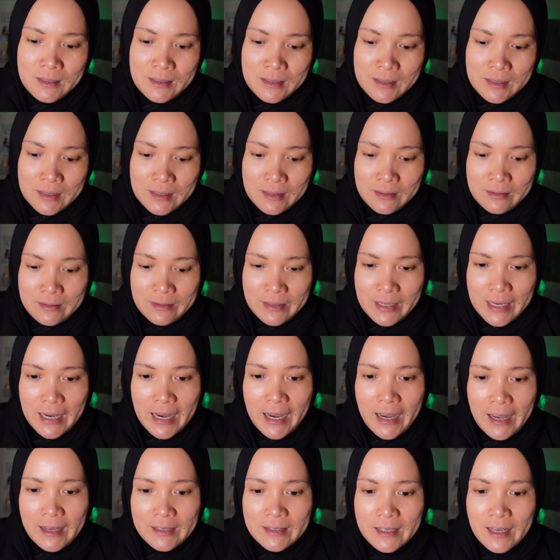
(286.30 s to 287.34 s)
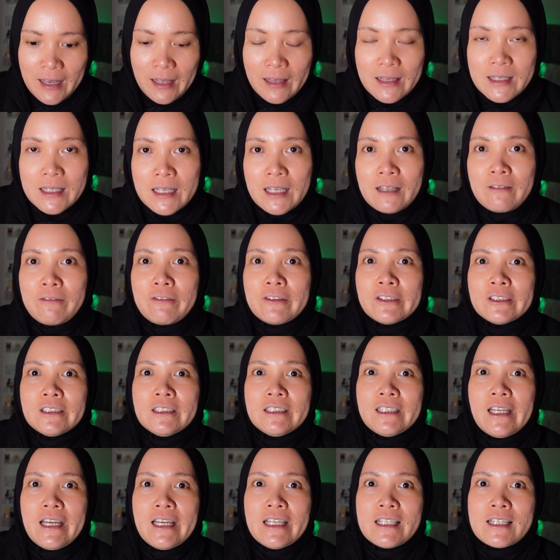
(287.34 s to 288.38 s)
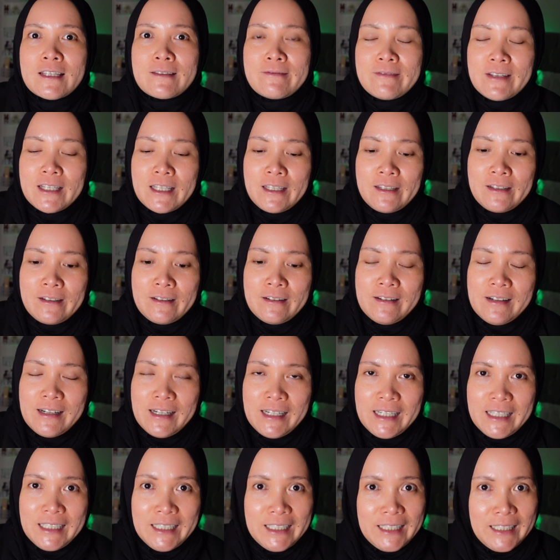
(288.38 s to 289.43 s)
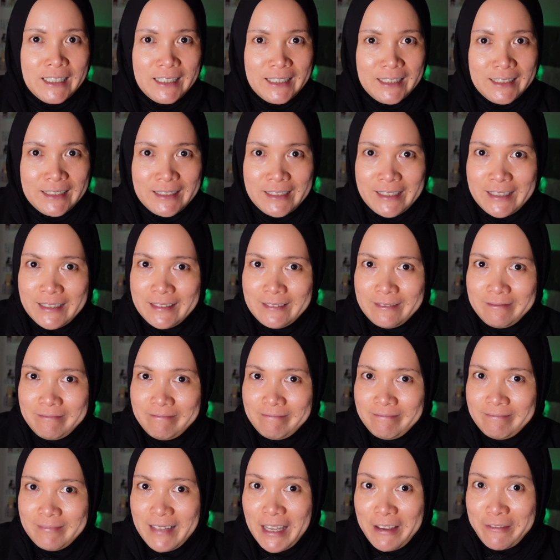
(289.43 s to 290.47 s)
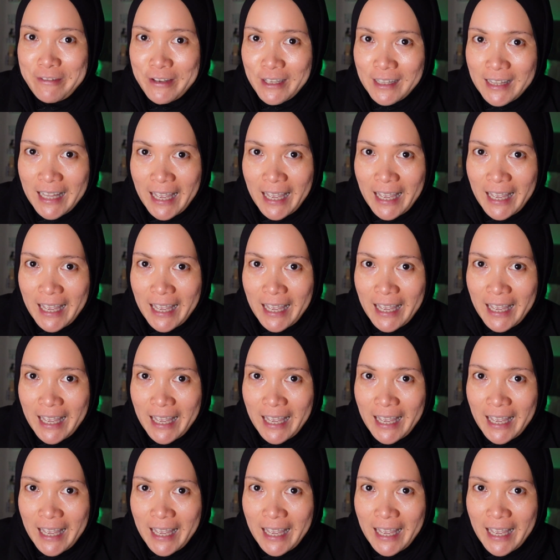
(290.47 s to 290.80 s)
So yeah, that's it for today's video, and If you